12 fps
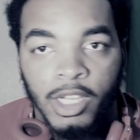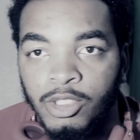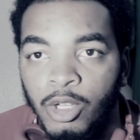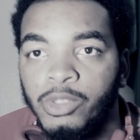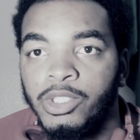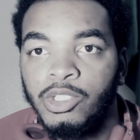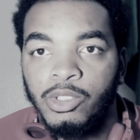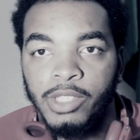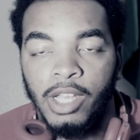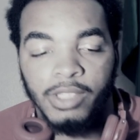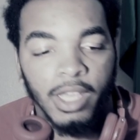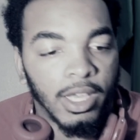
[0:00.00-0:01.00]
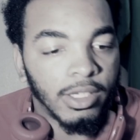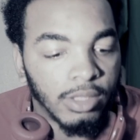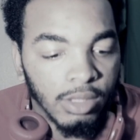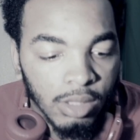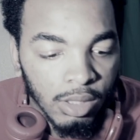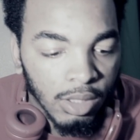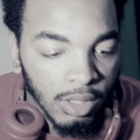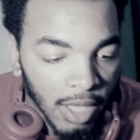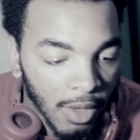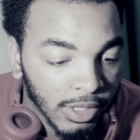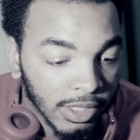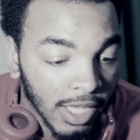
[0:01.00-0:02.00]
My condolences goes out to X.
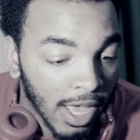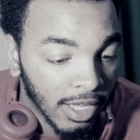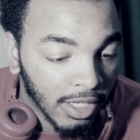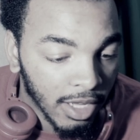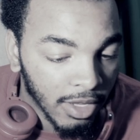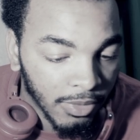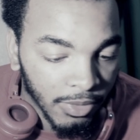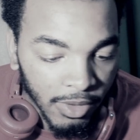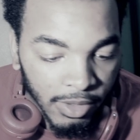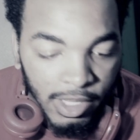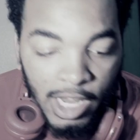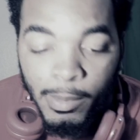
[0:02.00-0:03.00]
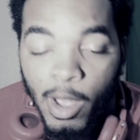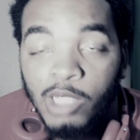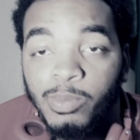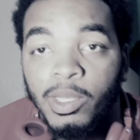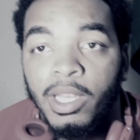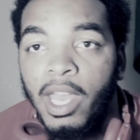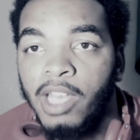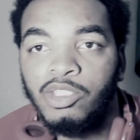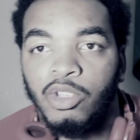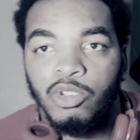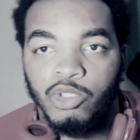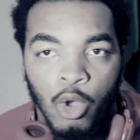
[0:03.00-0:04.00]
That was a sad death. Everybody's playing
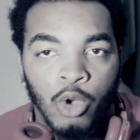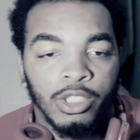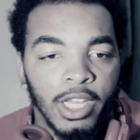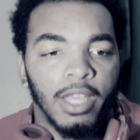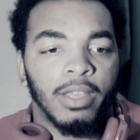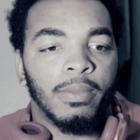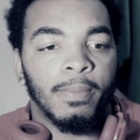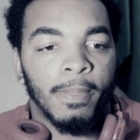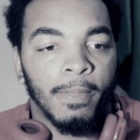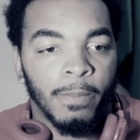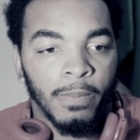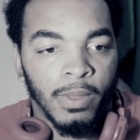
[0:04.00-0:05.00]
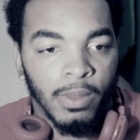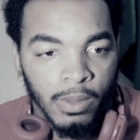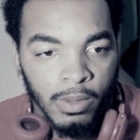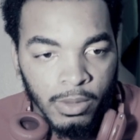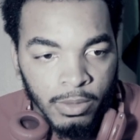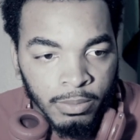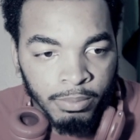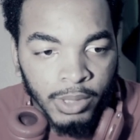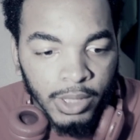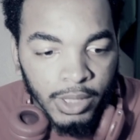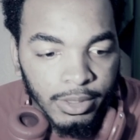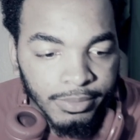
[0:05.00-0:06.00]
X songs all day.
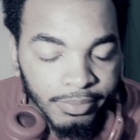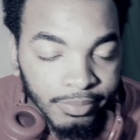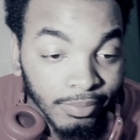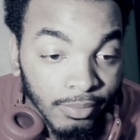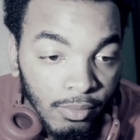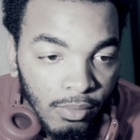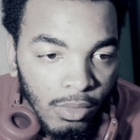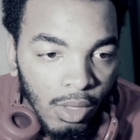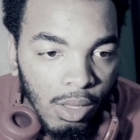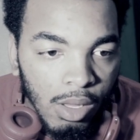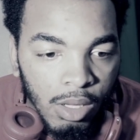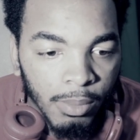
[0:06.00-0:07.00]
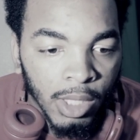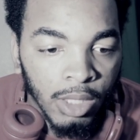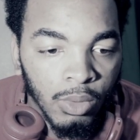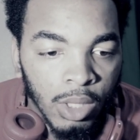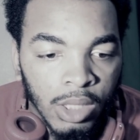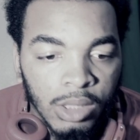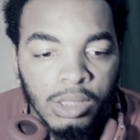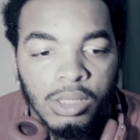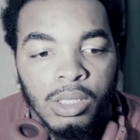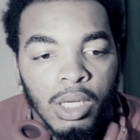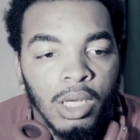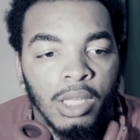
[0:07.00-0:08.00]
But
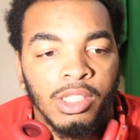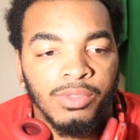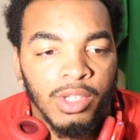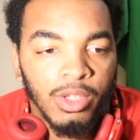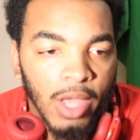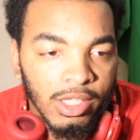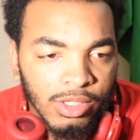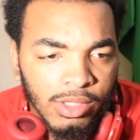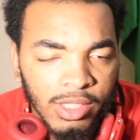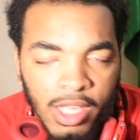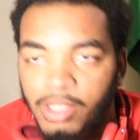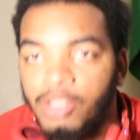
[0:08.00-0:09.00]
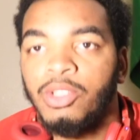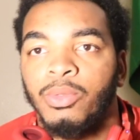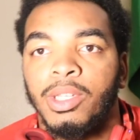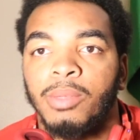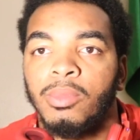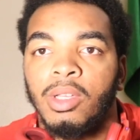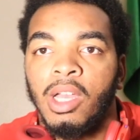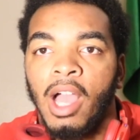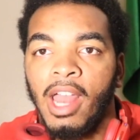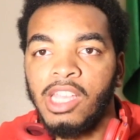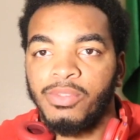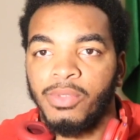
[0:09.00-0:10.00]
anyways, this video has nothing to do with
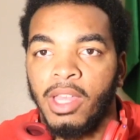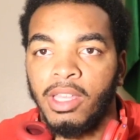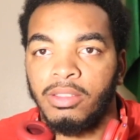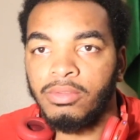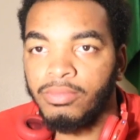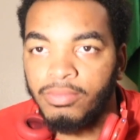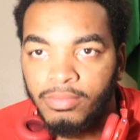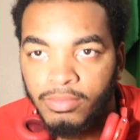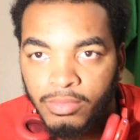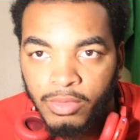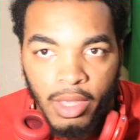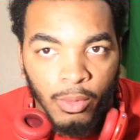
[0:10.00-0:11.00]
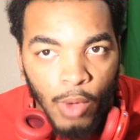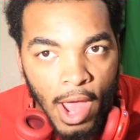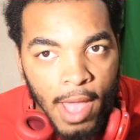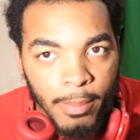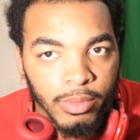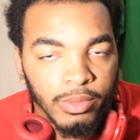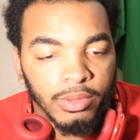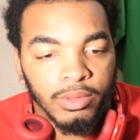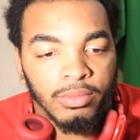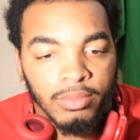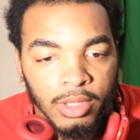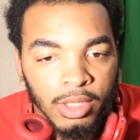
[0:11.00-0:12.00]
him. I just feel like rap,
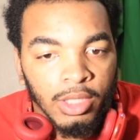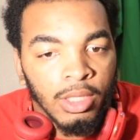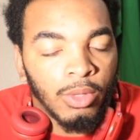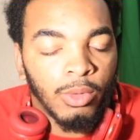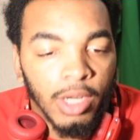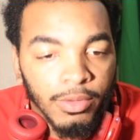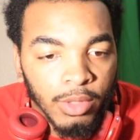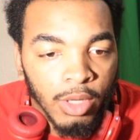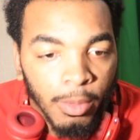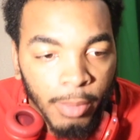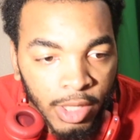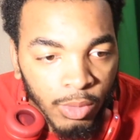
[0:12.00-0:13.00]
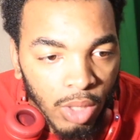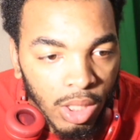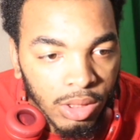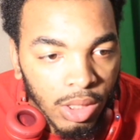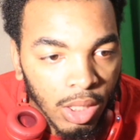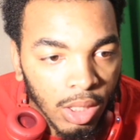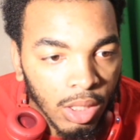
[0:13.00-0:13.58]
whatever. But anyways,